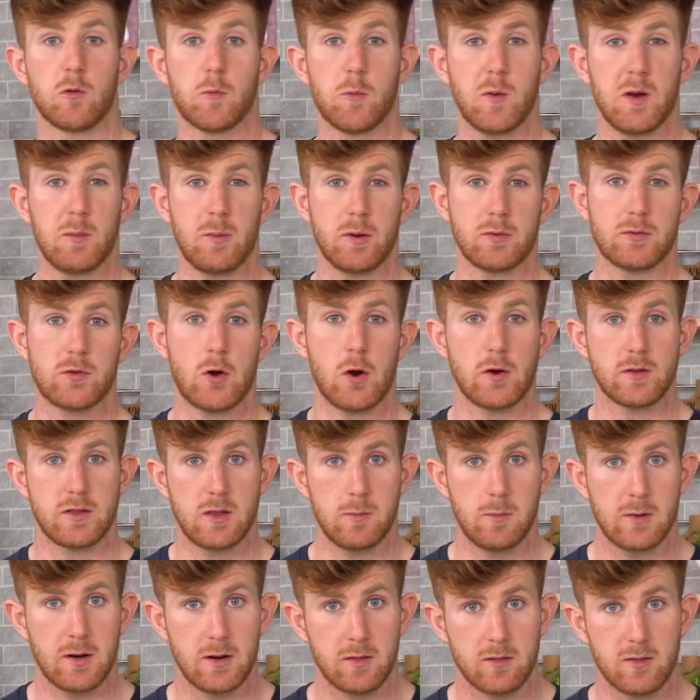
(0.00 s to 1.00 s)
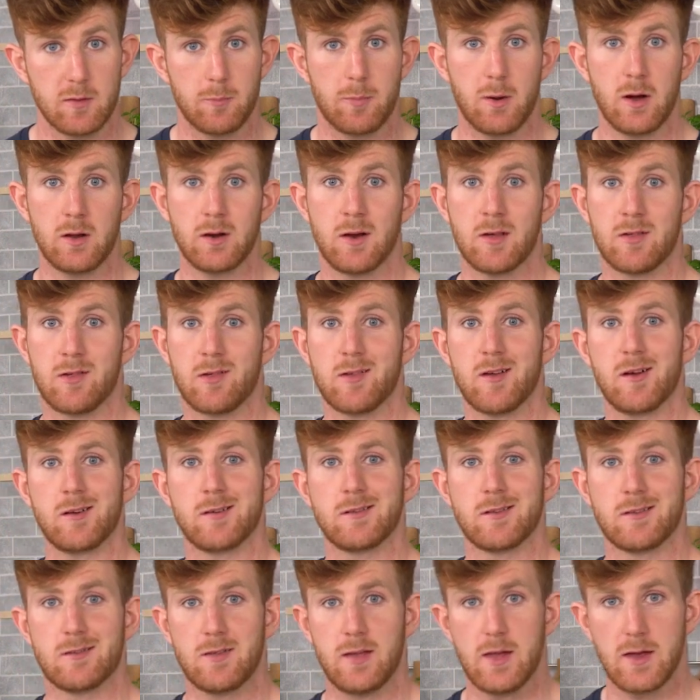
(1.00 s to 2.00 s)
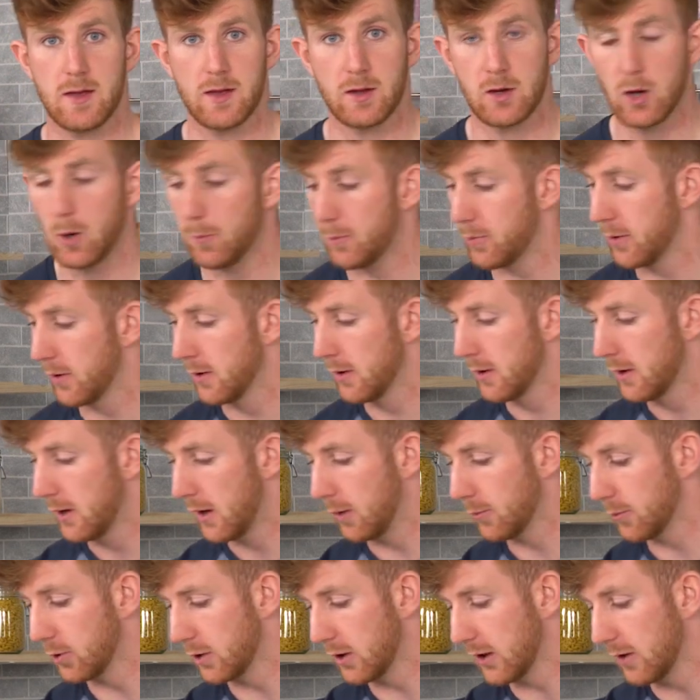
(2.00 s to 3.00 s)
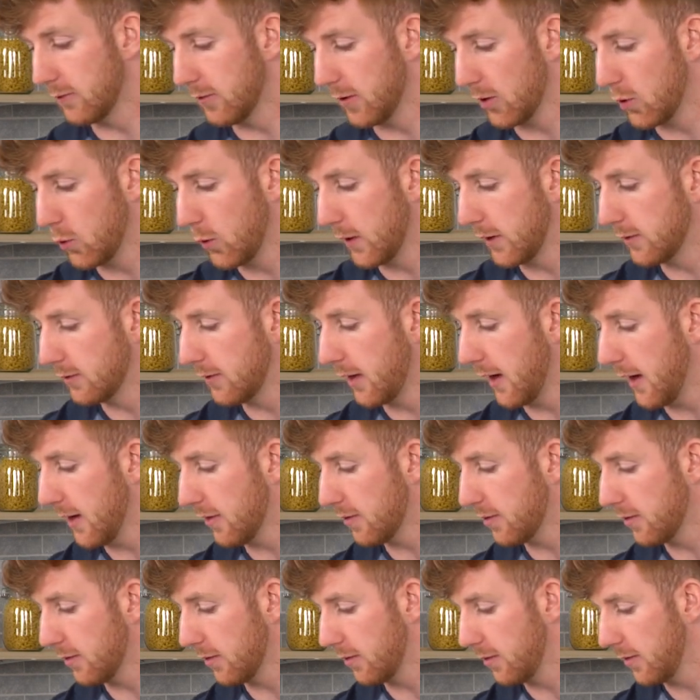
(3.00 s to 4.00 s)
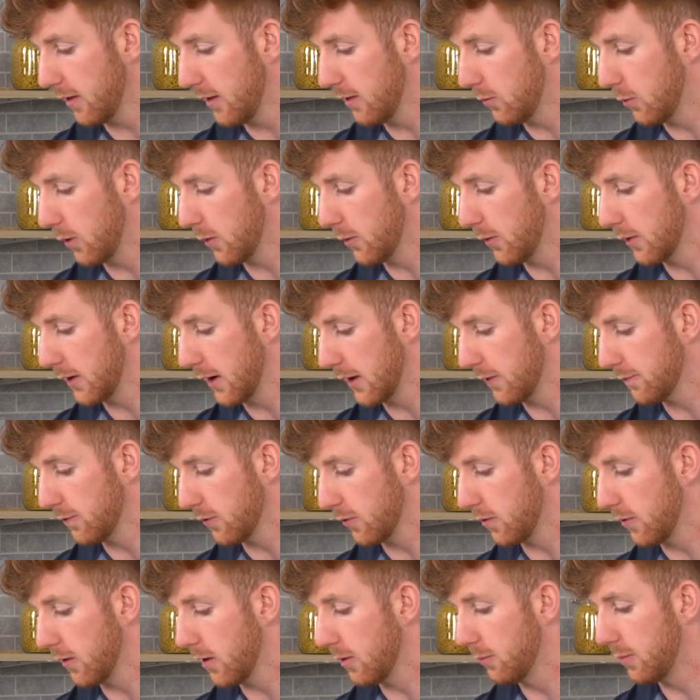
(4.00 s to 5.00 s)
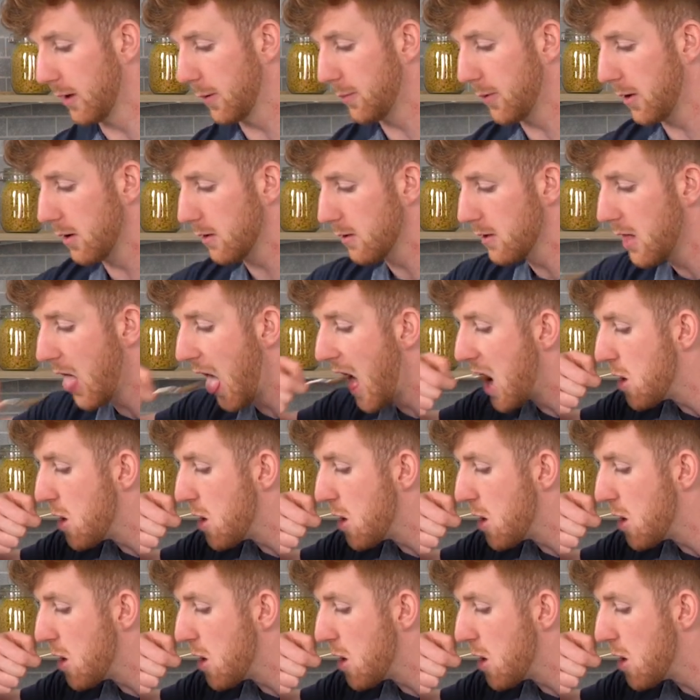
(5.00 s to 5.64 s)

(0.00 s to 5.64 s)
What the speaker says: so it's been about 30 minutes, the bolognese is starting to thicken up. I'm gonna give it a quick taste and see what we're like for salt and pepper.